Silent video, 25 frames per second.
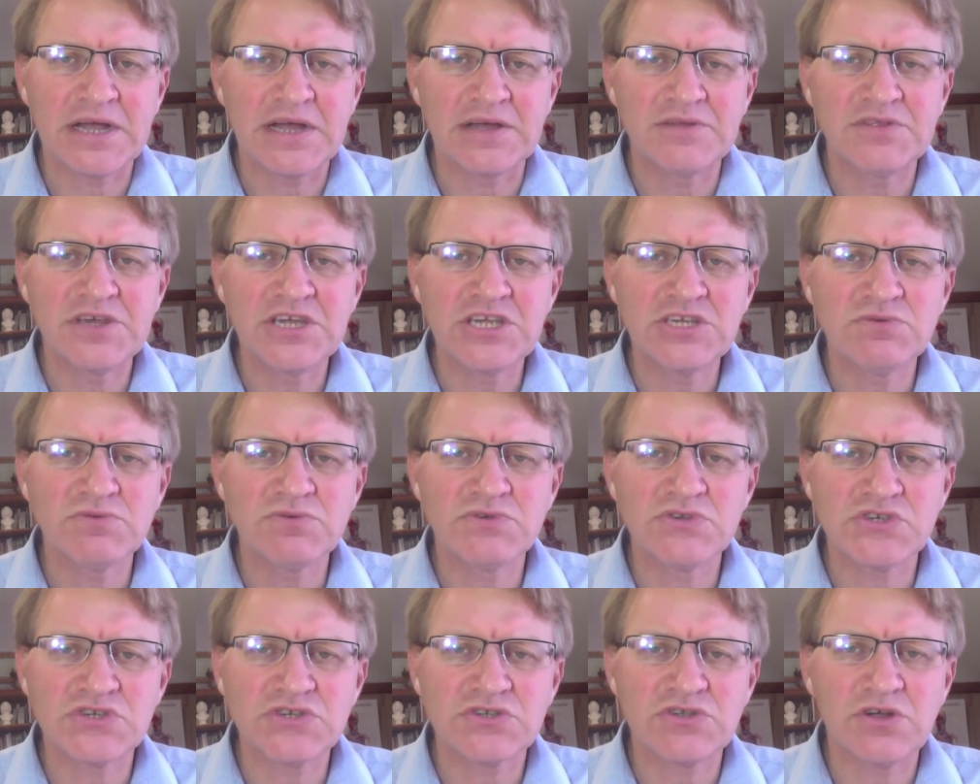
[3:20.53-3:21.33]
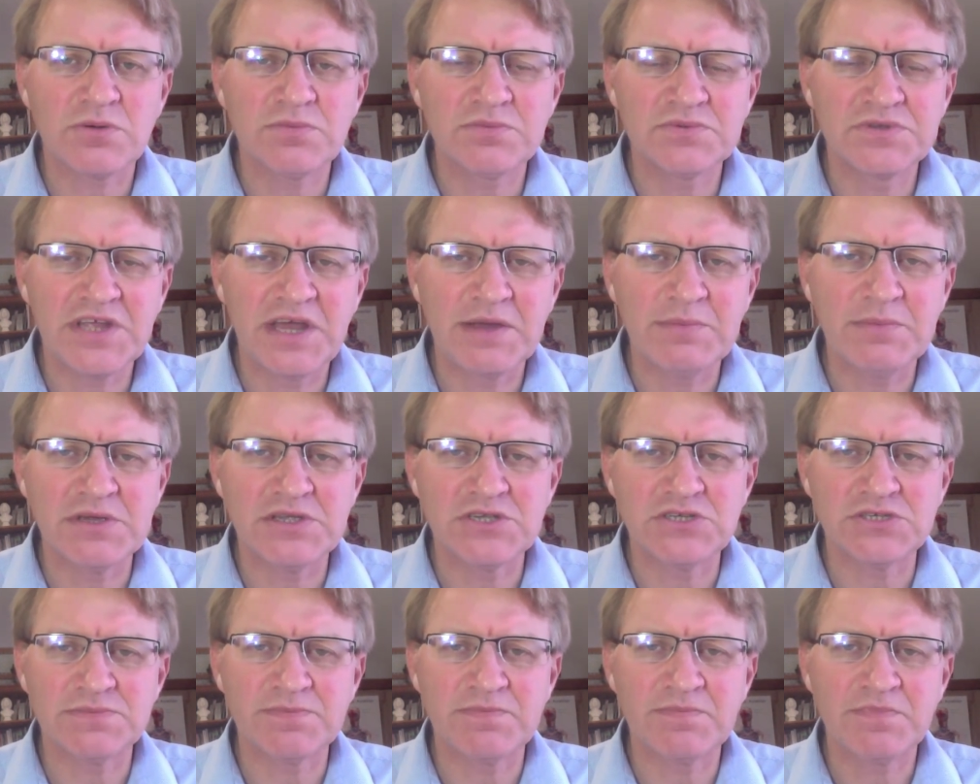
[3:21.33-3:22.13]
These will stop
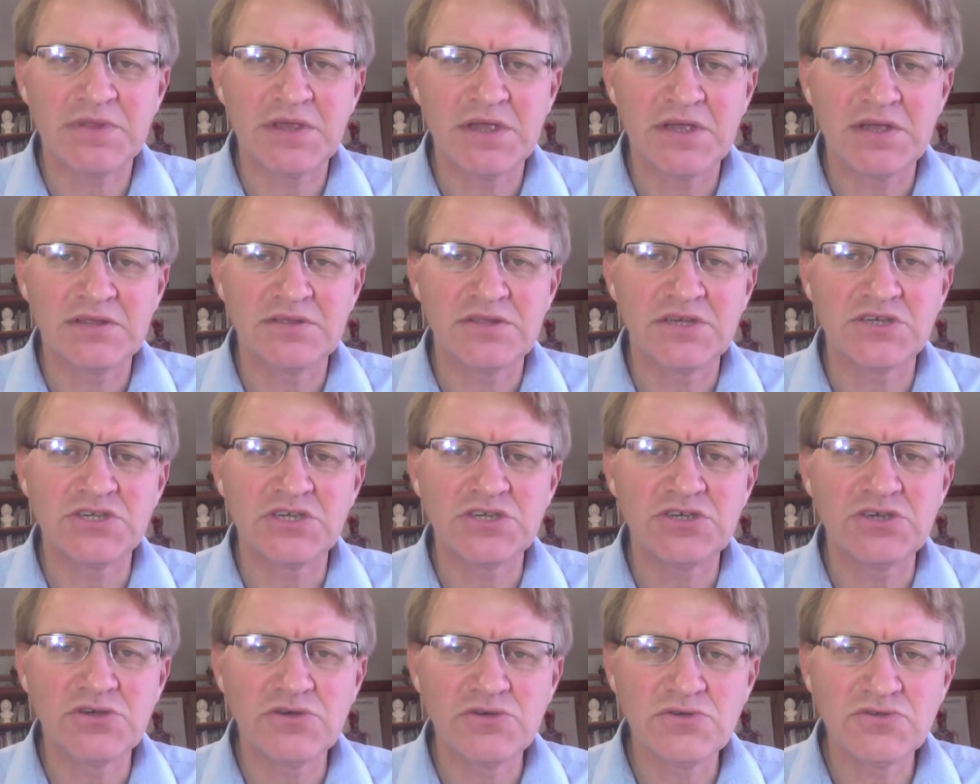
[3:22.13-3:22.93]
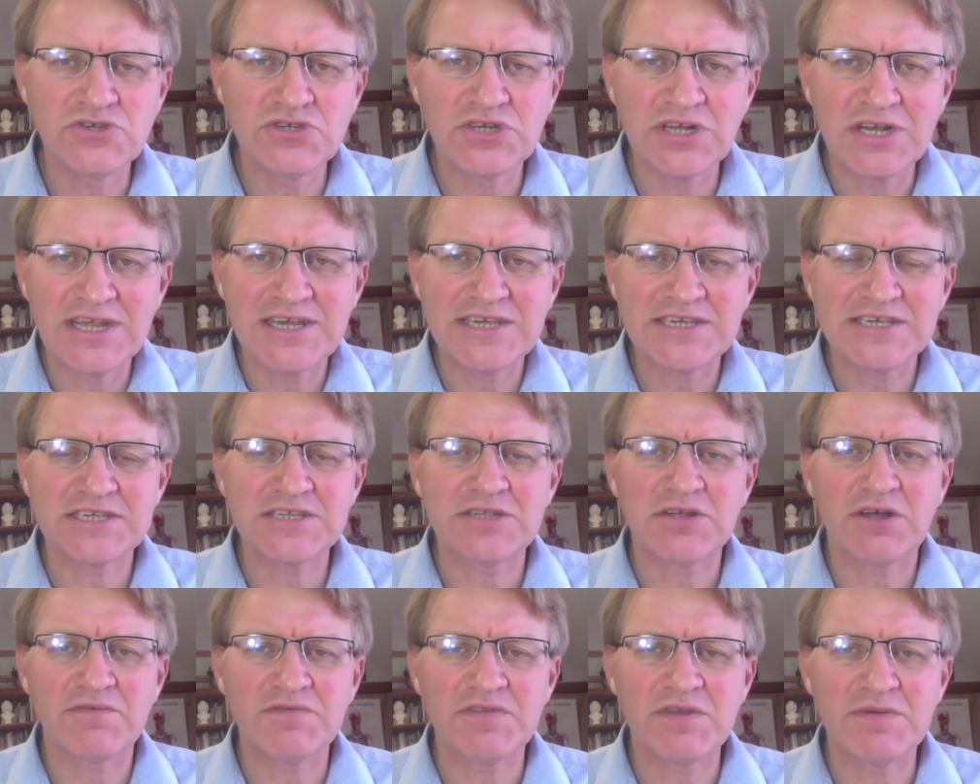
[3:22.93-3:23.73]
damage. There's a huge
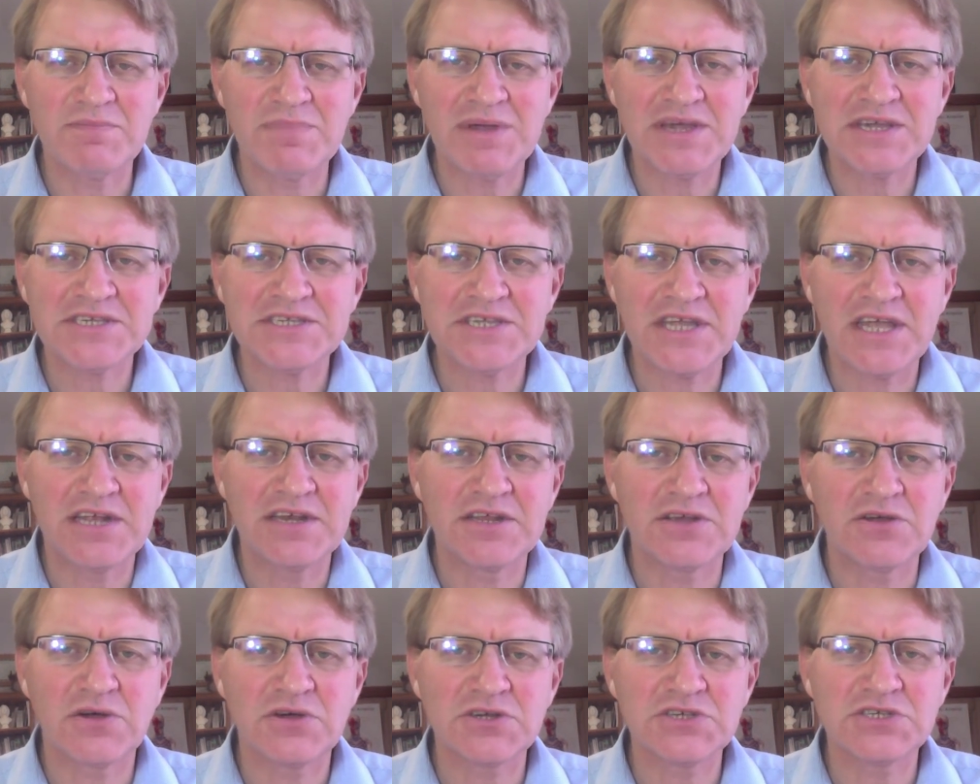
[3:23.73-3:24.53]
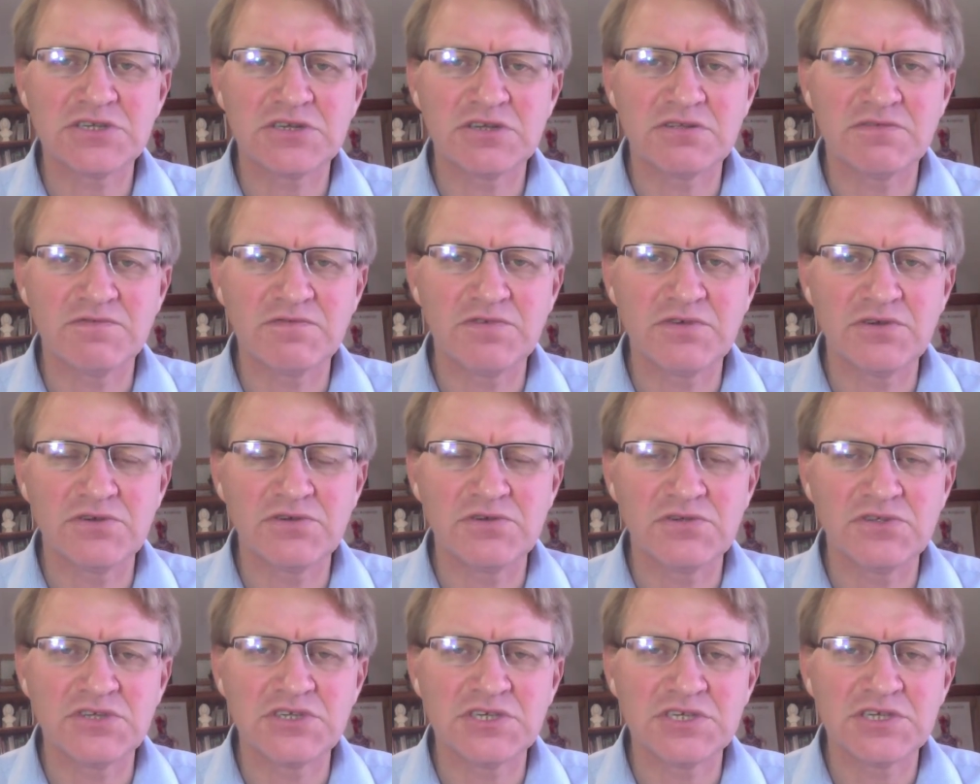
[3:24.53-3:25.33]
list of the best antioxidant
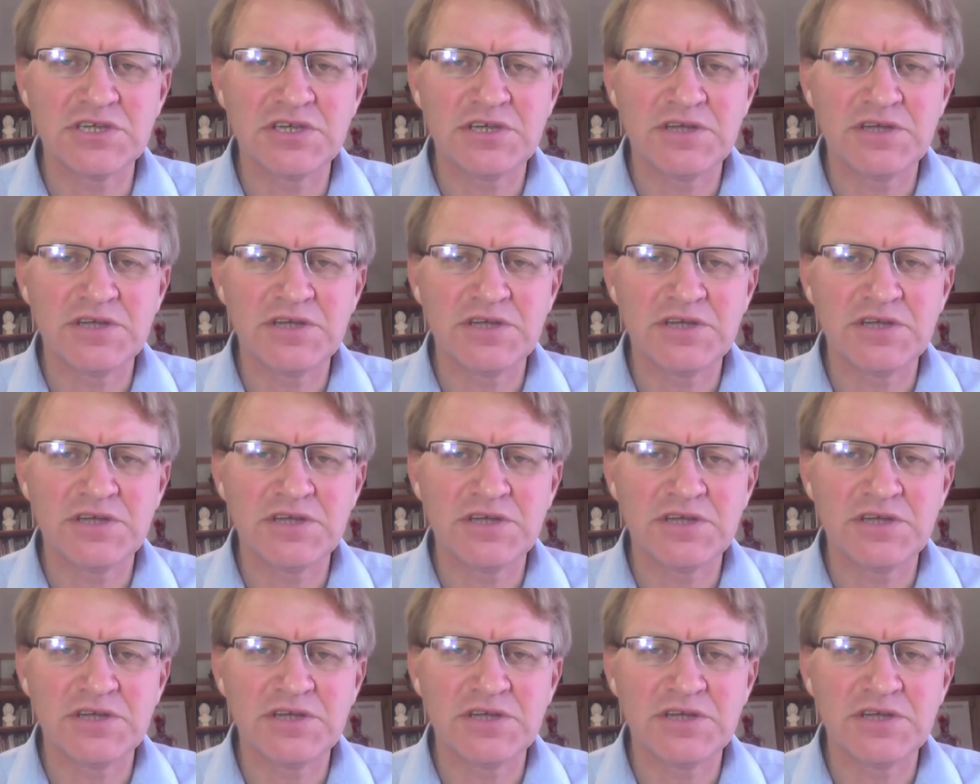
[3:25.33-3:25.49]
foods